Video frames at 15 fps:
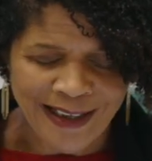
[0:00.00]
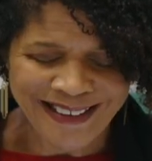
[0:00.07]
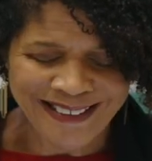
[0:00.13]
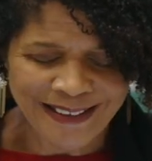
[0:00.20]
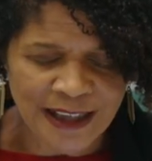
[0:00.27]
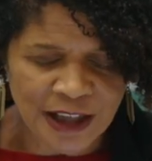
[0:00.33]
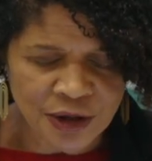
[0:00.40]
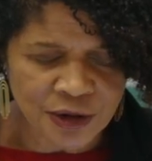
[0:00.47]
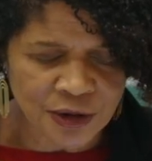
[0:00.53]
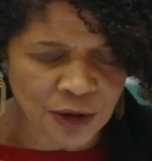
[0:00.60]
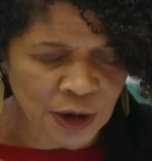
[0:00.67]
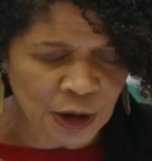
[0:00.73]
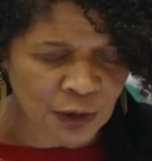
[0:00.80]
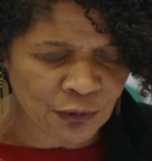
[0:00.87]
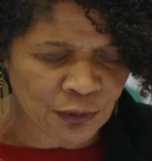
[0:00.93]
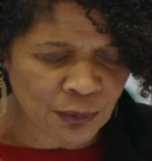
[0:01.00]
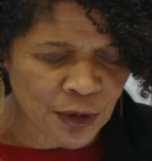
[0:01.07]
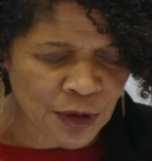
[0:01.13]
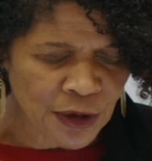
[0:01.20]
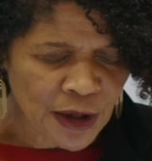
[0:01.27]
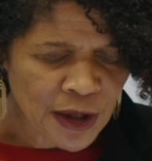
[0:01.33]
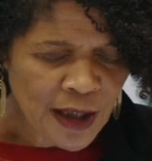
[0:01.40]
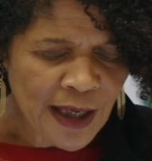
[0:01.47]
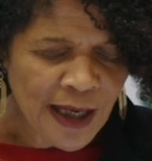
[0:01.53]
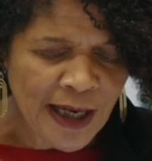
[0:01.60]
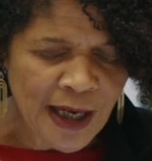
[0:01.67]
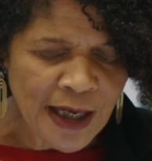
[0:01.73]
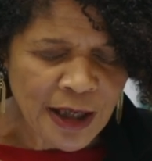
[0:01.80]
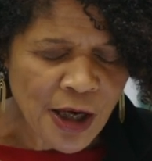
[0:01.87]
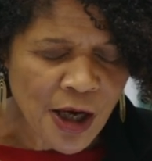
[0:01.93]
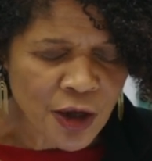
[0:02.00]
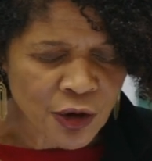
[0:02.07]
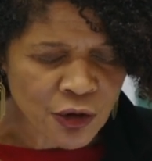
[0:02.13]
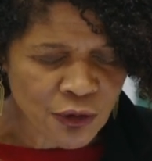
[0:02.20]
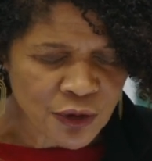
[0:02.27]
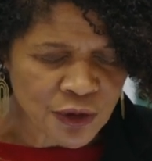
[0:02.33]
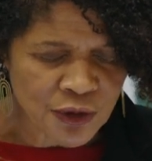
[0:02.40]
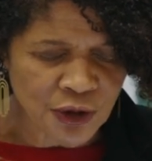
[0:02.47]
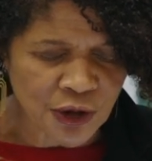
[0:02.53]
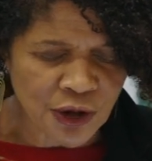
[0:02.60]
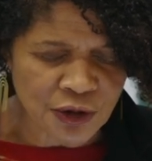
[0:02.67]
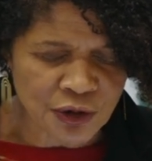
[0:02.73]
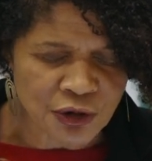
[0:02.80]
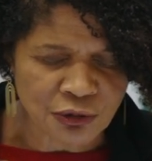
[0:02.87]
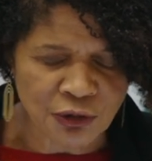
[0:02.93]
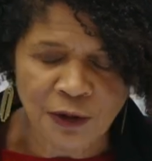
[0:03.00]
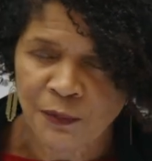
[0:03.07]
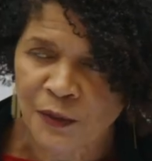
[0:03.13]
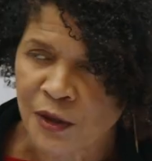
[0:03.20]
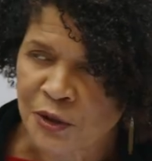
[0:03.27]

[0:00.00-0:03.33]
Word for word: and national government uh, across the country.